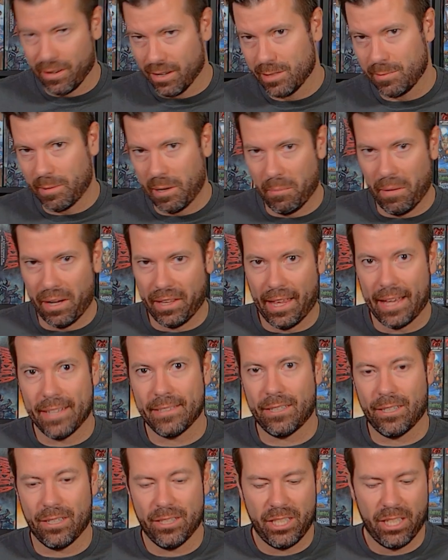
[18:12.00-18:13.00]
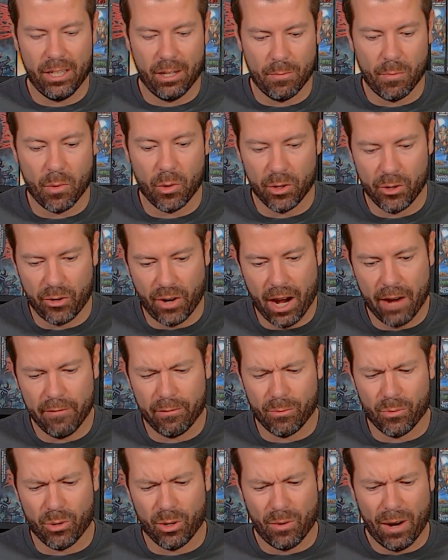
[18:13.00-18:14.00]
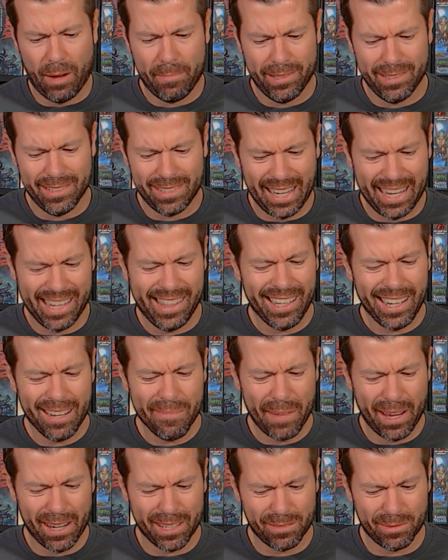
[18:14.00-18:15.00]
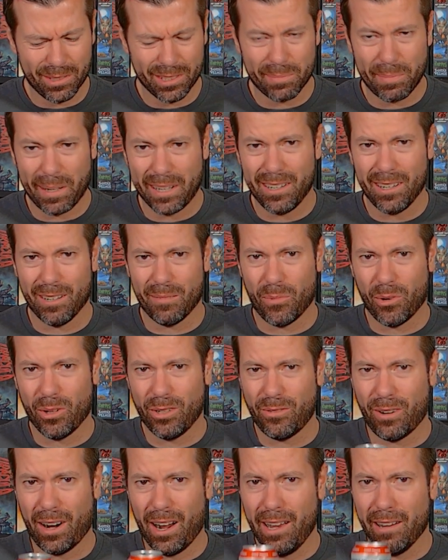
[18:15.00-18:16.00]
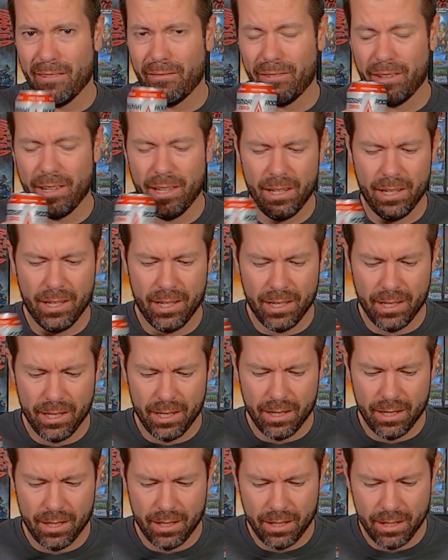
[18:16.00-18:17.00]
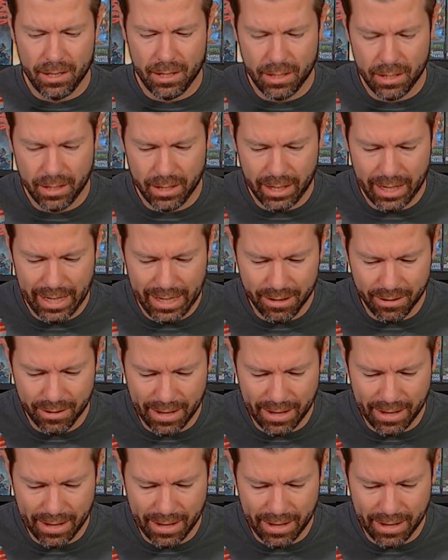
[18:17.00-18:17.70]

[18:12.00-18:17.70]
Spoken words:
to spend my last energy on more drive or more weapons, I think I might as well spend it on more drive. Either